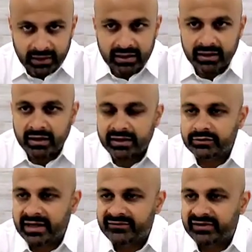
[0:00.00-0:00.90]
Uh, I
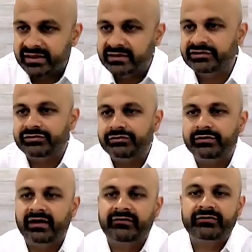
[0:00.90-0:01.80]
don't have anything to
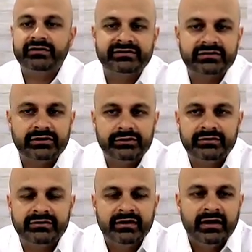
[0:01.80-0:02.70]
uh, fully
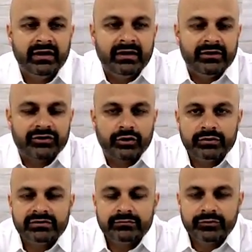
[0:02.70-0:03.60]
disclose.
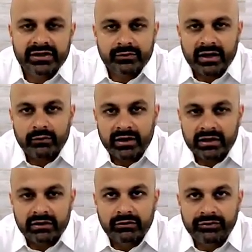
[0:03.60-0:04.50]
So, really, what I want to
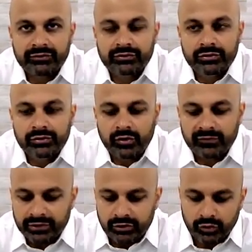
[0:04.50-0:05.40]
go through
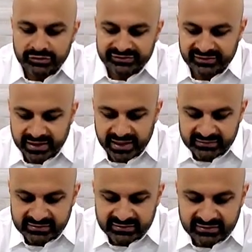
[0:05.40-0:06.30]
over the course of the
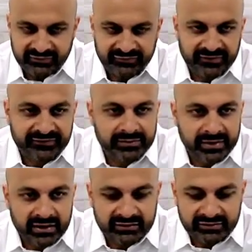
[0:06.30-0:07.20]
next uh, 50
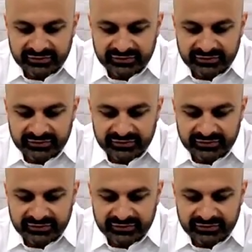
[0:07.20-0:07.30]
minutes or